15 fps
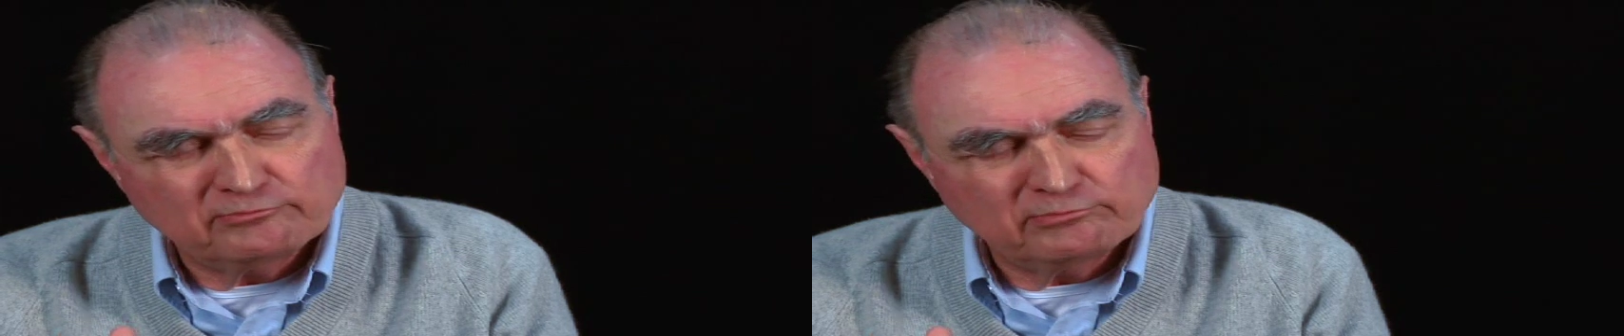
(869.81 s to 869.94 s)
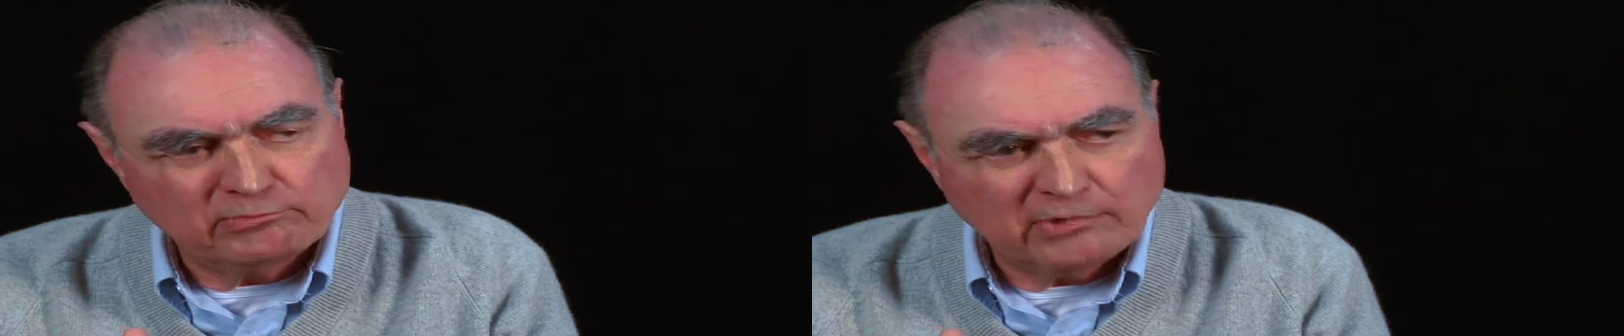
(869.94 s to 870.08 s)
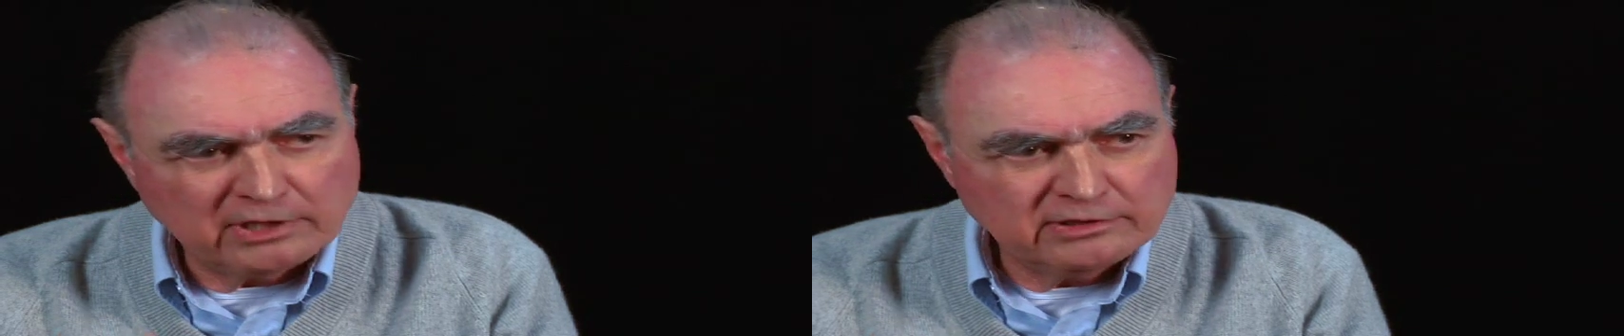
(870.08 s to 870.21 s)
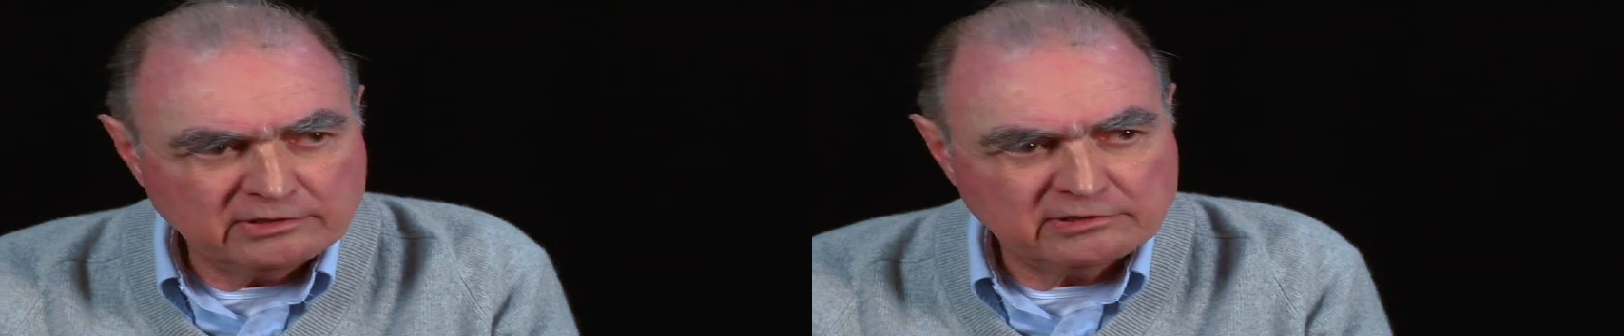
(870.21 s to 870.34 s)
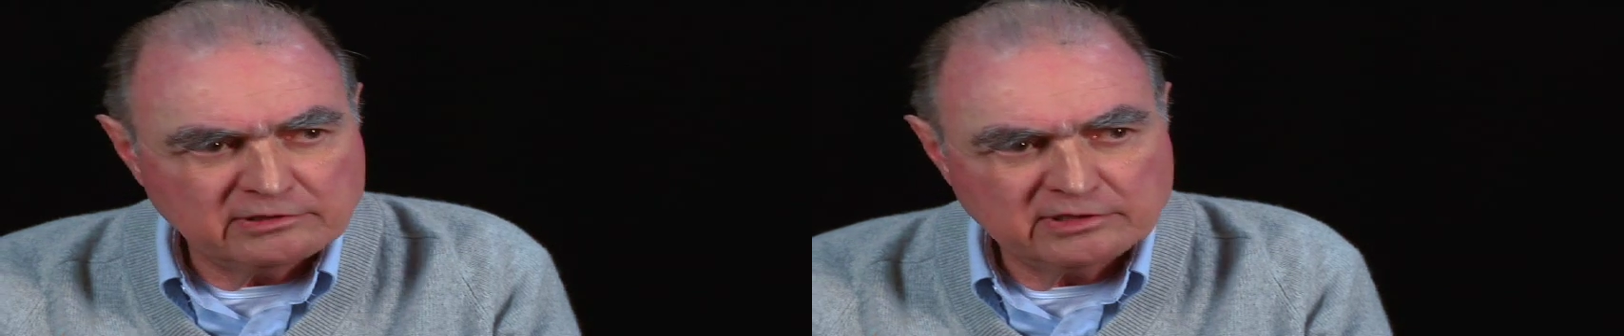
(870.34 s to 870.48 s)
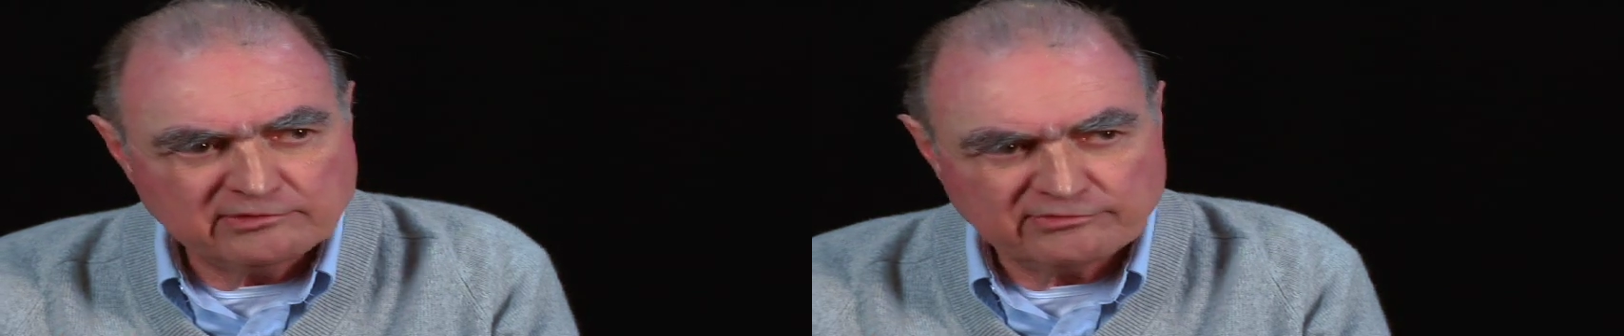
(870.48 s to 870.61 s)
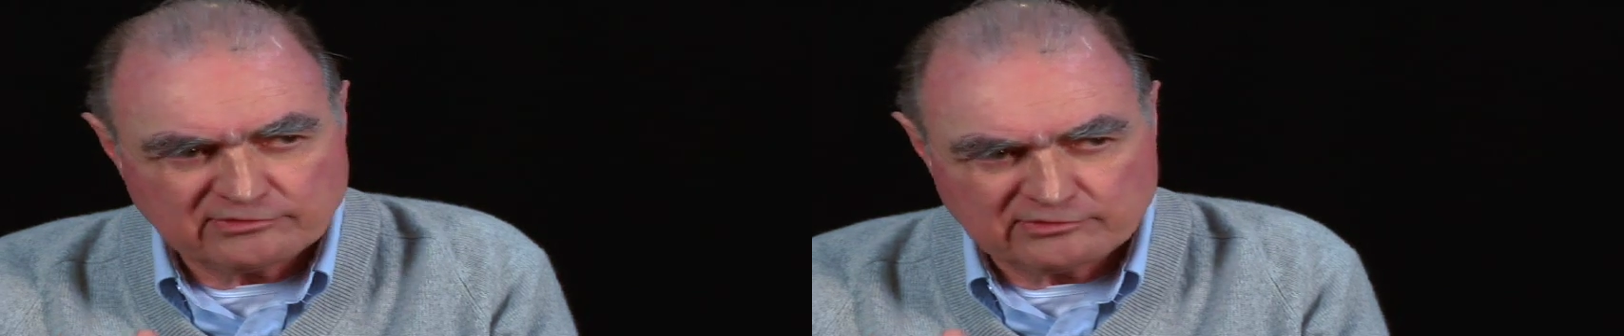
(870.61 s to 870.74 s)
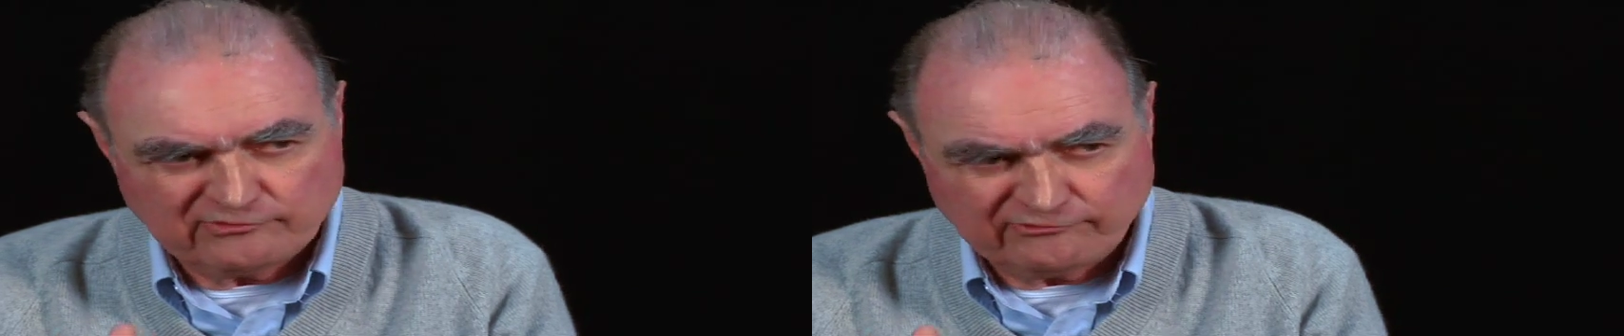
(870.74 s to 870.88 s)

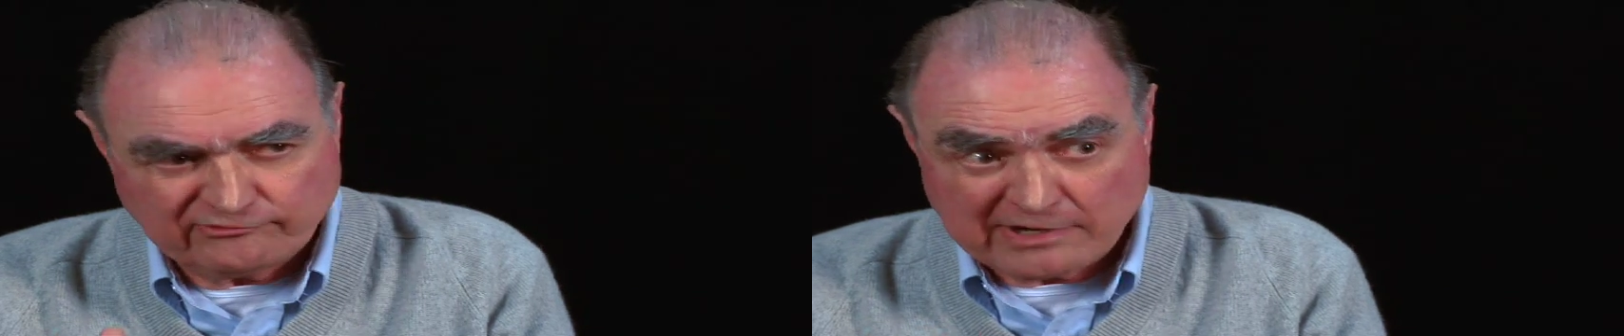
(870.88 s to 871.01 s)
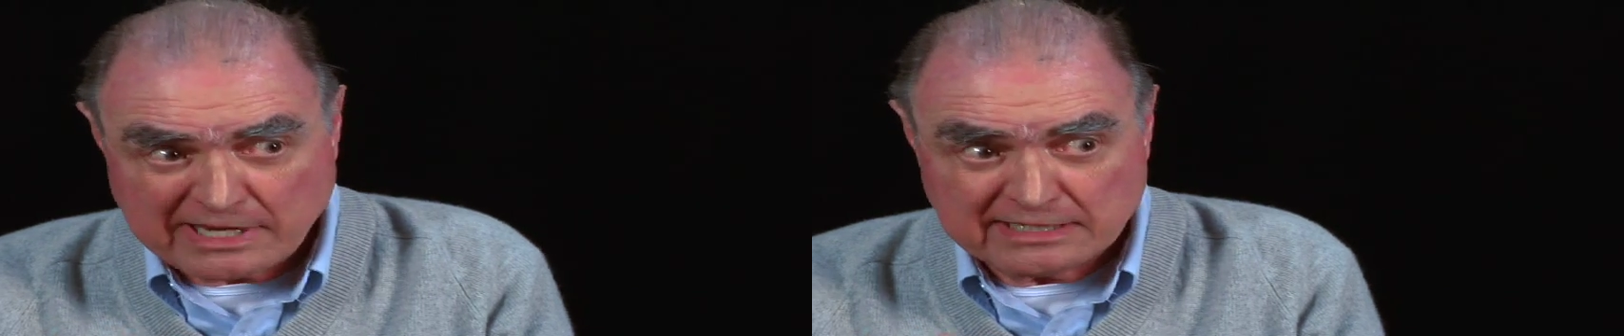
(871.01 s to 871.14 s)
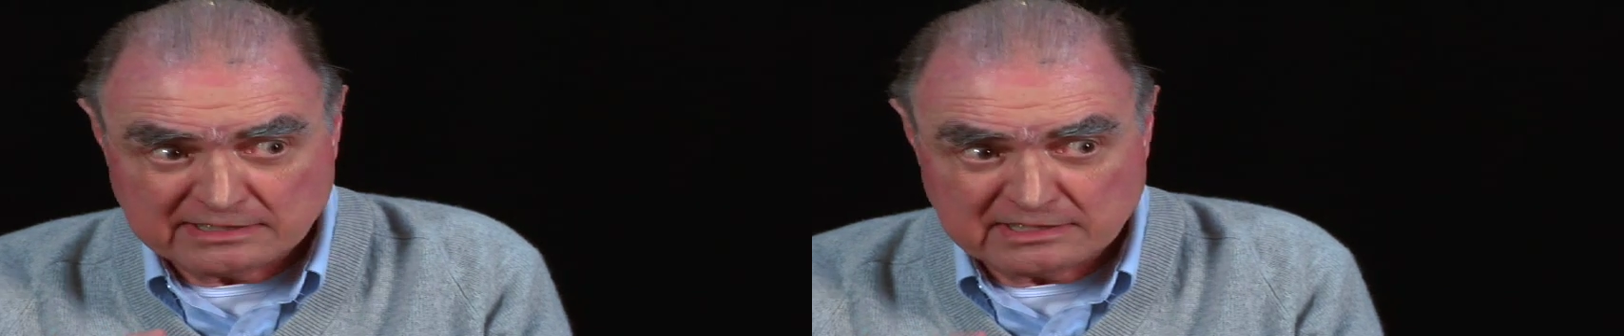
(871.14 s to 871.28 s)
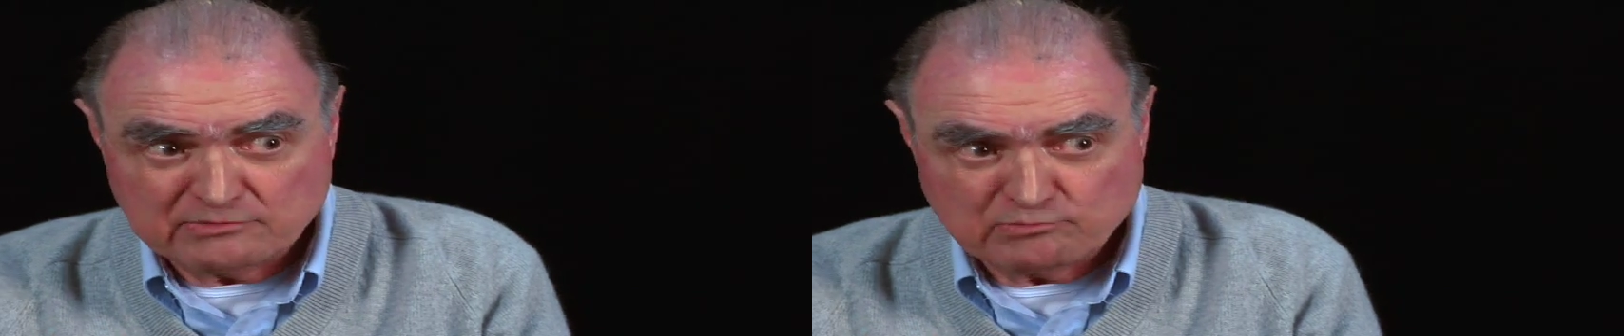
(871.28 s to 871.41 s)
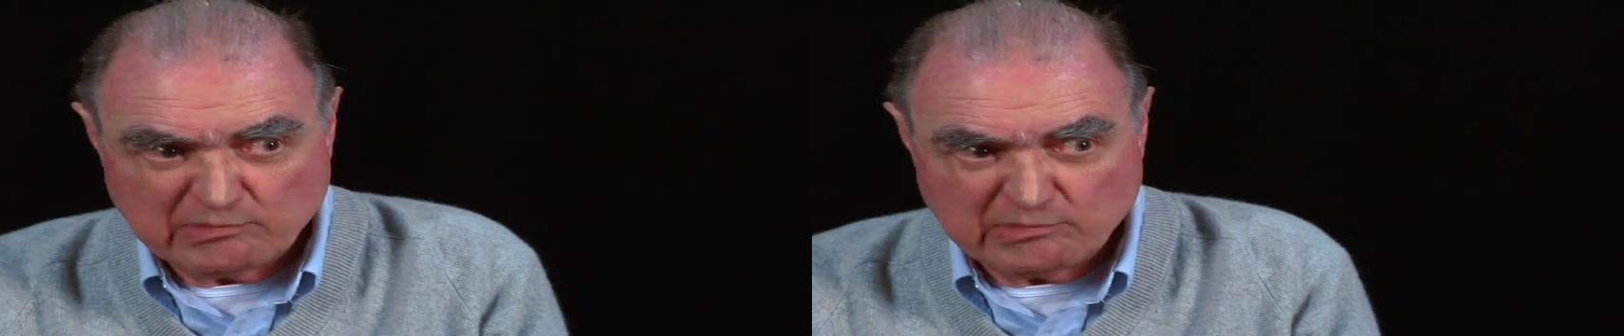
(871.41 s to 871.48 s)
Monday through Friday